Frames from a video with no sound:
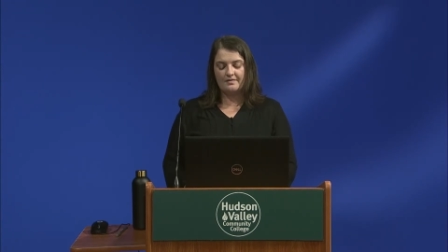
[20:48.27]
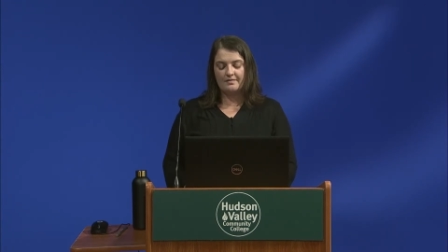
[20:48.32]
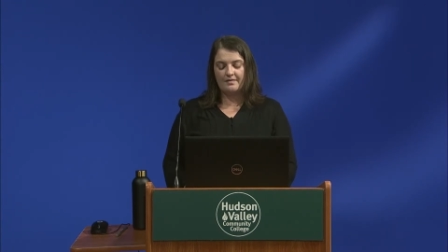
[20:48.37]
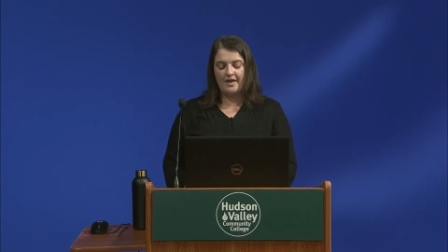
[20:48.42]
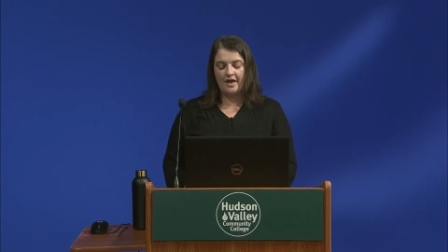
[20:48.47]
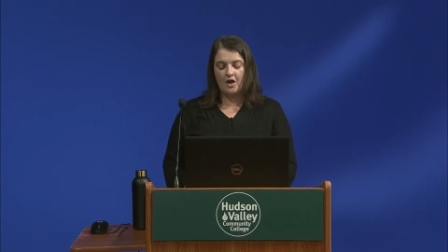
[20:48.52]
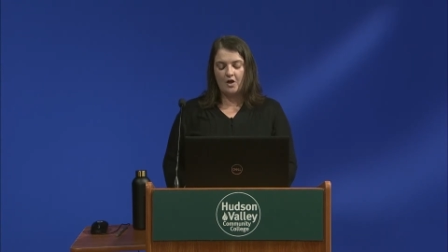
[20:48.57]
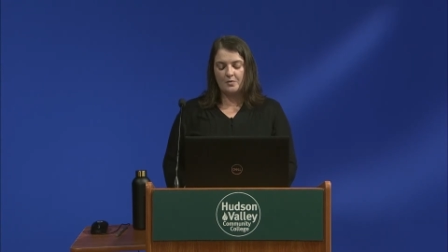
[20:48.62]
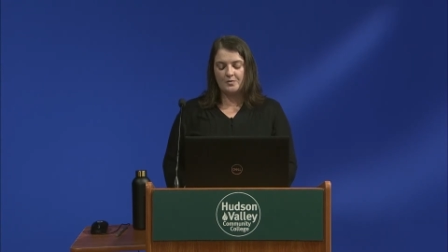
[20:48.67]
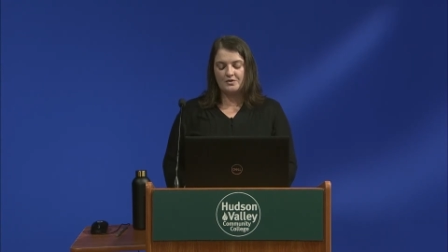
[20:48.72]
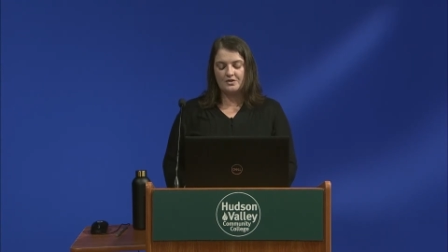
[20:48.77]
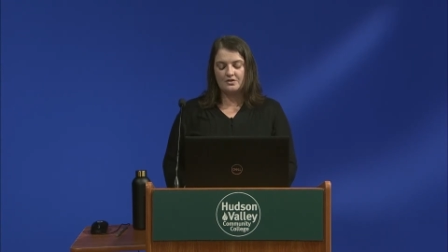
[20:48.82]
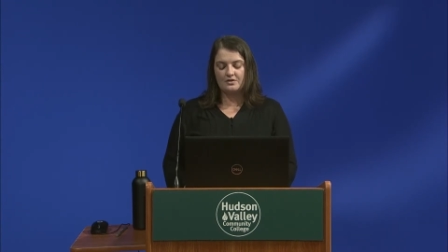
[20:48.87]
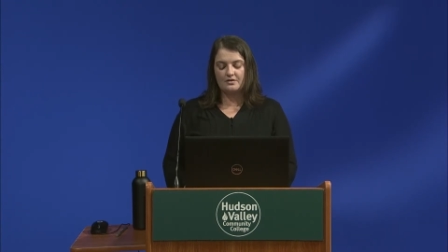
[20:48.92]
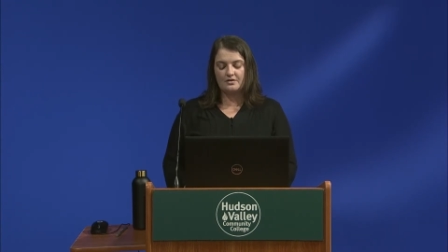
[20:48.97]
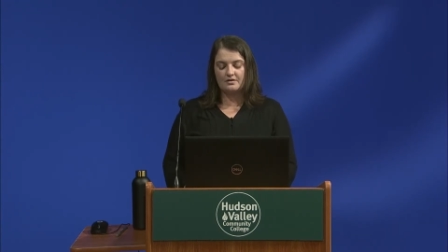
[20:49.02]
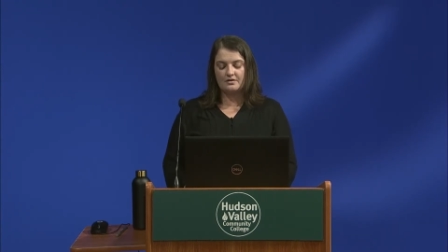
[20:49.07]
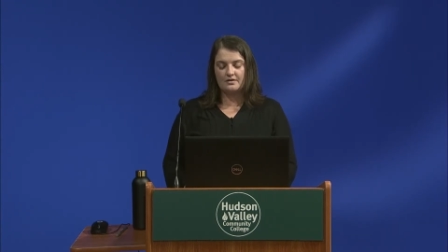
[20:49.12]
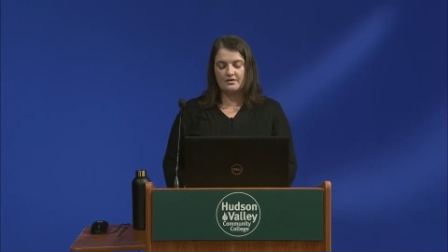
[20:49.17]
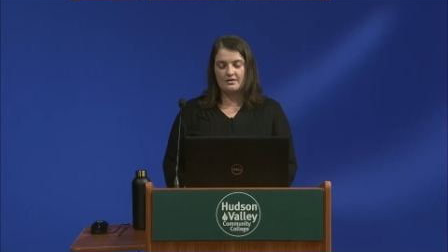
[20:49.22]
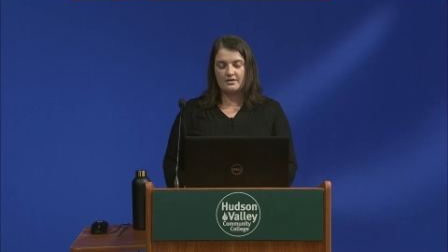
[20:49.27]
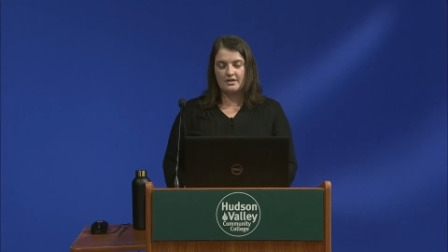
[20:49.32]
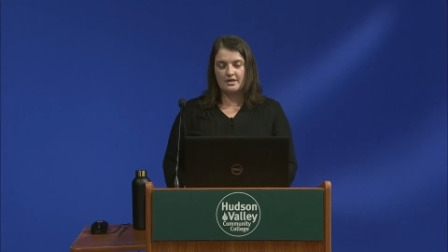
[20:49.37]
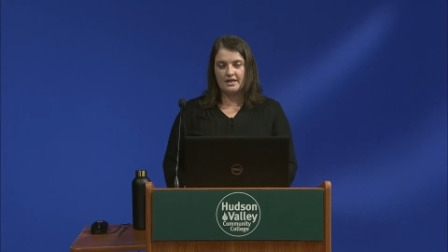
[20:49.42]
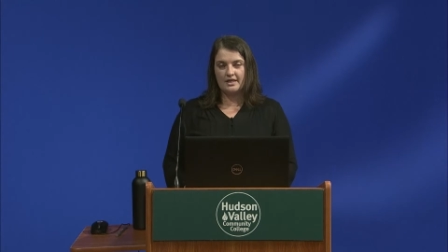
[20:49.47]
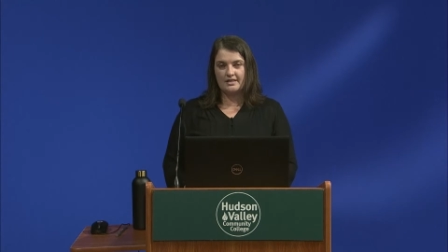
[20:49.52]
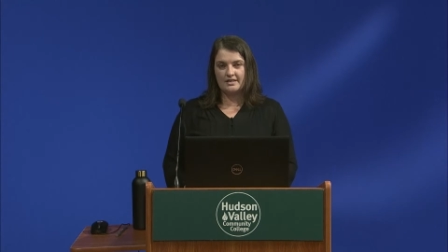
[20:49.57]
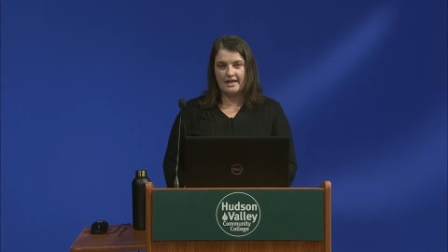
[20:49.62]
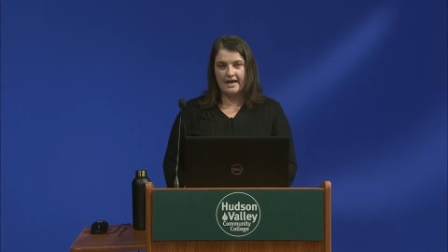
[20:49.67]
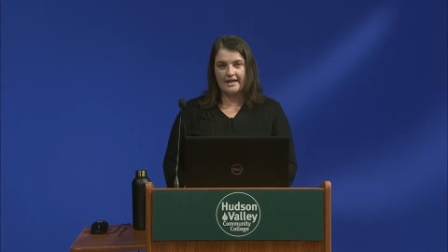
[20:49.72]
helped
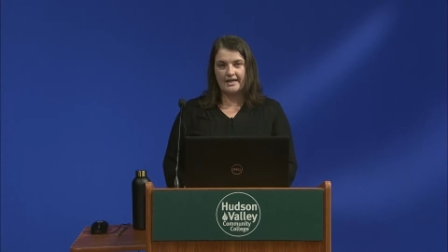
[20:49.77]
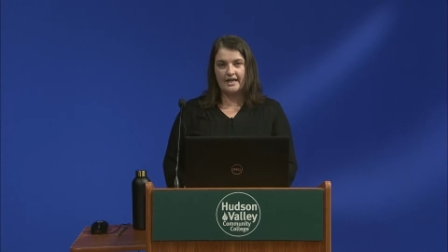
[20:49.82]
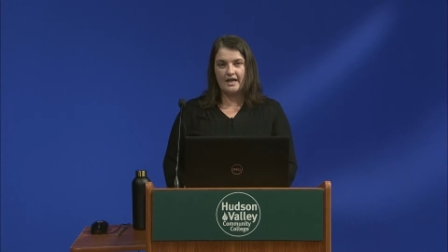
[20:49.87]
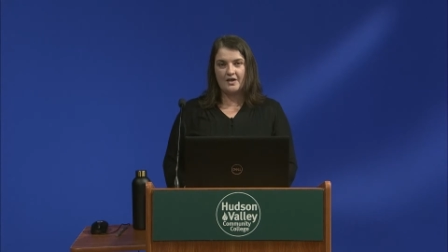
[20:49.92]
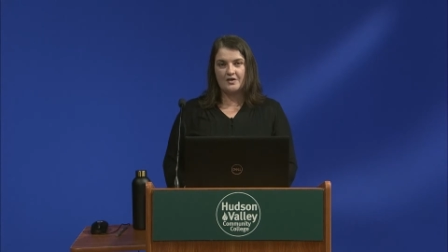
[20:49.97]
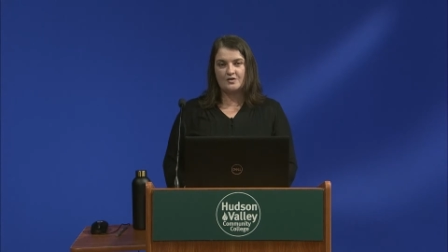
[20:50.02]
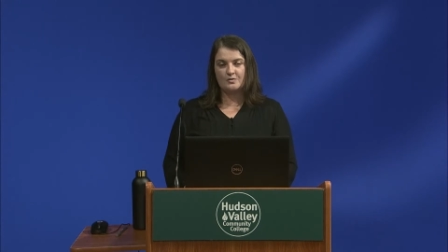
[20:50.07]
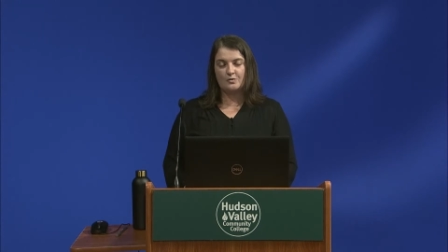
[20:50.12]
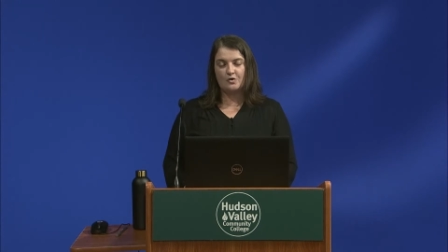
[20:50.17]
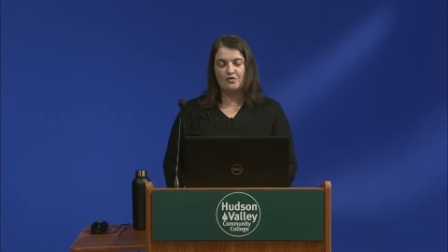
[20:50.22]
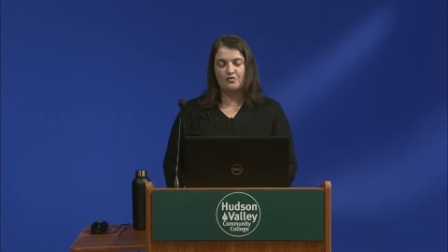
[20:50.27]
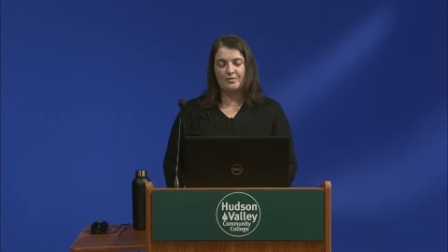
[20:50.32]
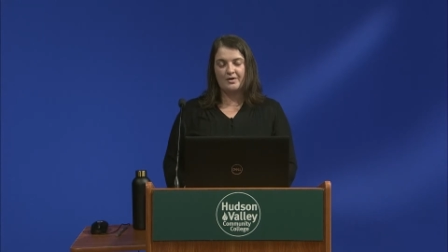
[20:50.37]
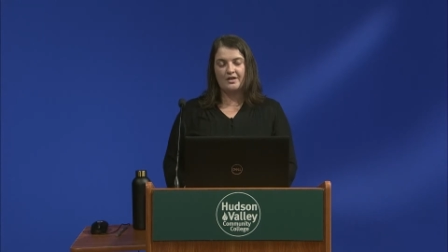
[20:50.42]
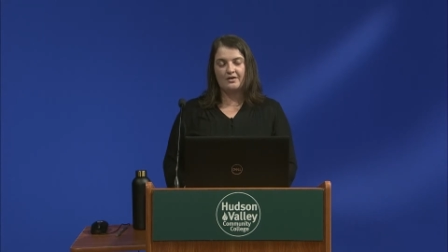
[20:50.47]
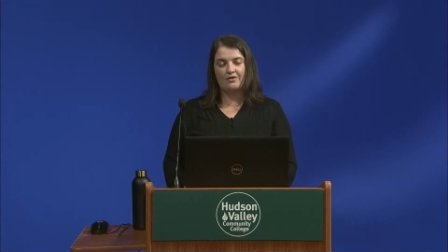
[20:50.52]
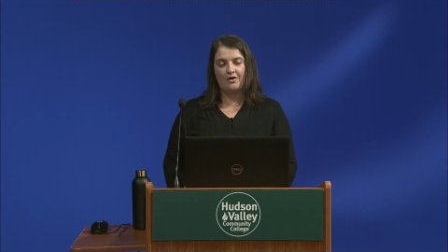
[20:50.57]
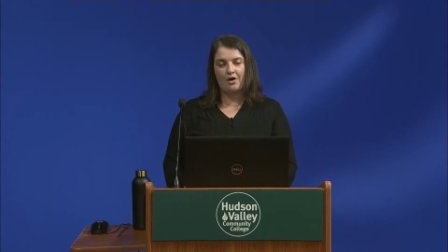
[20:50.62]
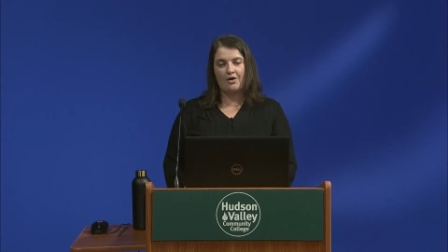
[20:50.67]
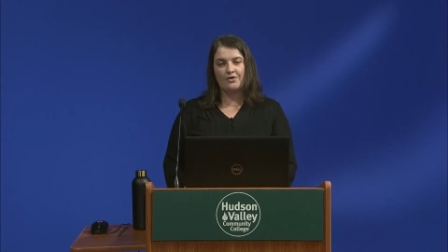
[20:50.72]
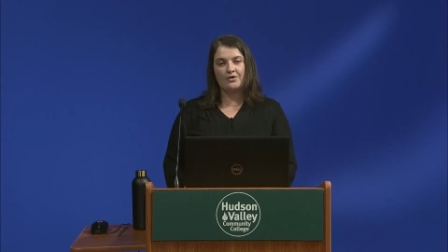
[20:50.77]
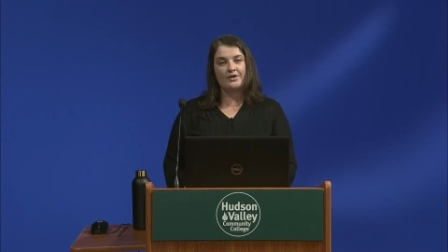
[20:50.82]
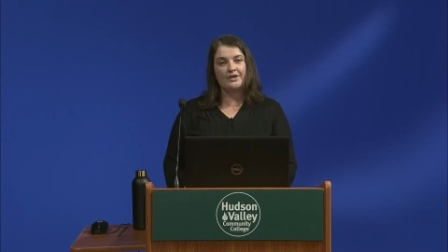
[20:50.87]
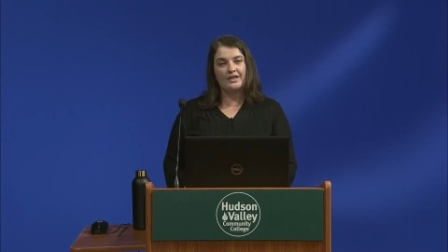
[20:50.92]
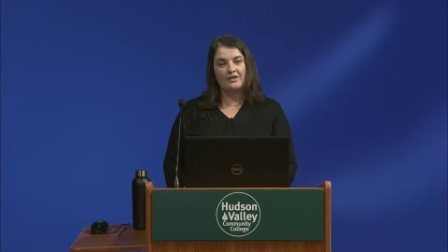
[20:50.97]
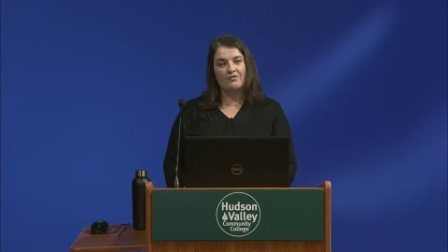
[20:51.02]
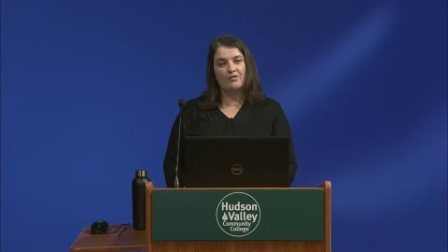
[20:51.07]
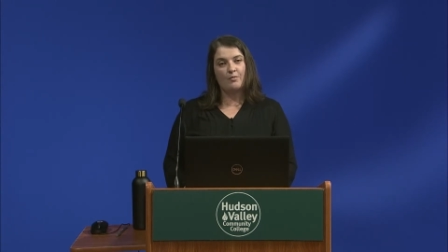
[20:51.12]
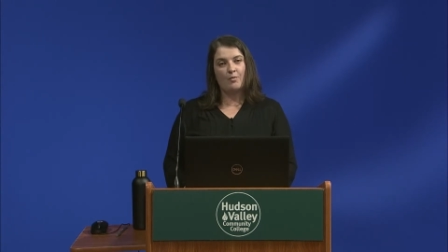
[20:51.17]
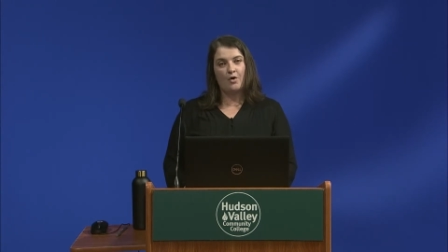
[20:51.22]
the tiny house movement garner
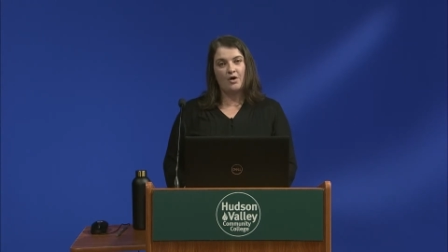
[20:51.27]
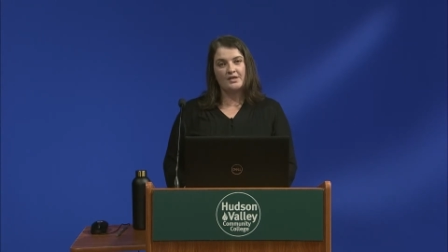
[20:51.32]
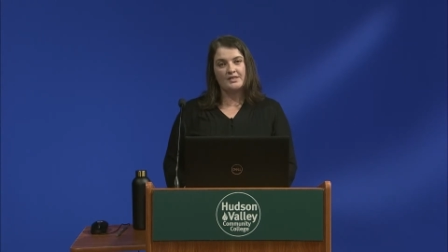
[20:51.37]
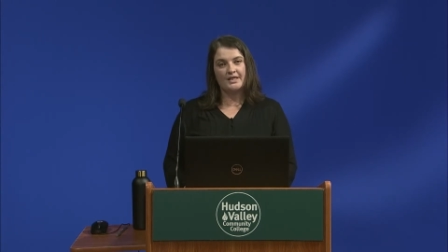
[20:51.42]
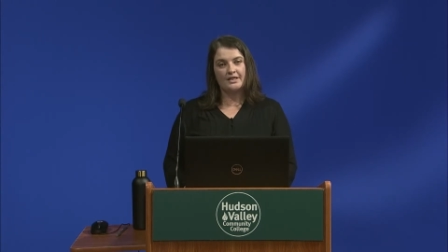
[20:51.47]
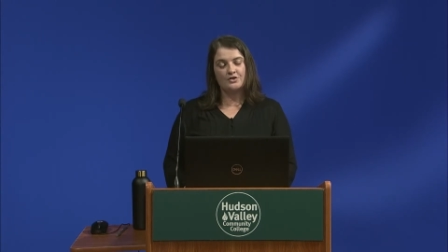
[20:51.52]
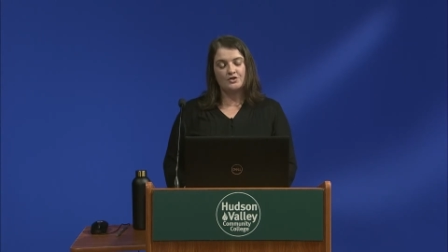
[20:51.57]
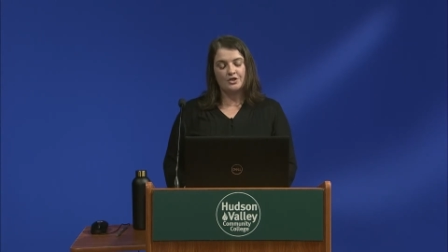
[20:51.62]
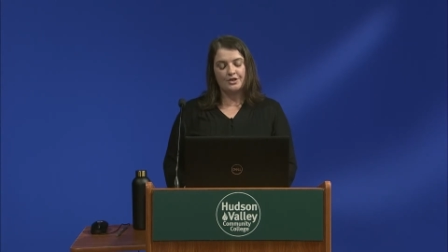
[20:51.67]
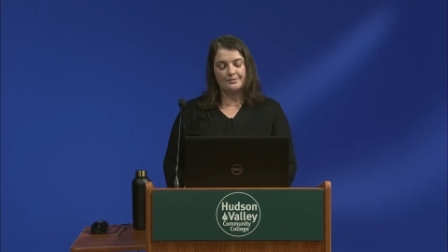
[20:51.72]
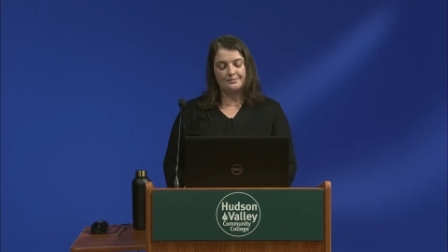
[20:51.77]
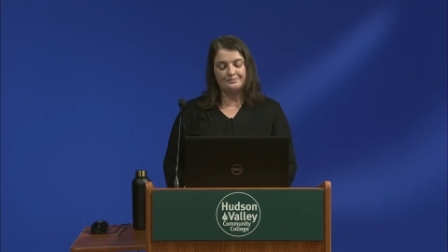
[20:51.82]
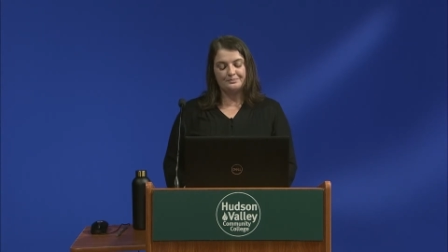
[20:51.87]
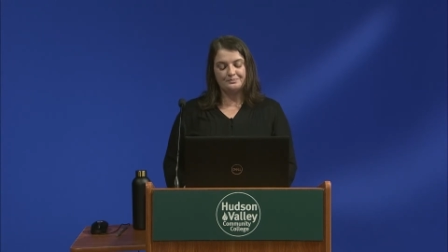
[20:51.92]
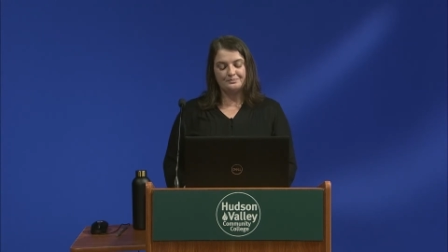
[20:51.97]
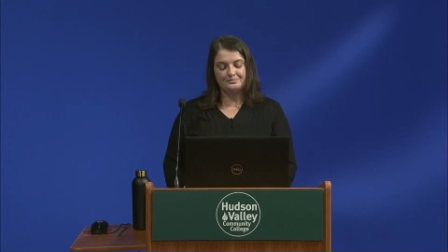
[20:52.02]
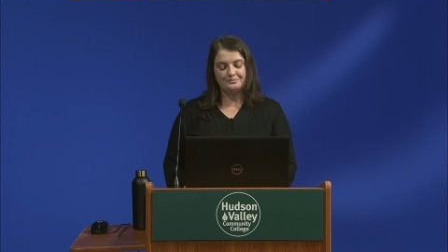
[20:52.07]
even more attention.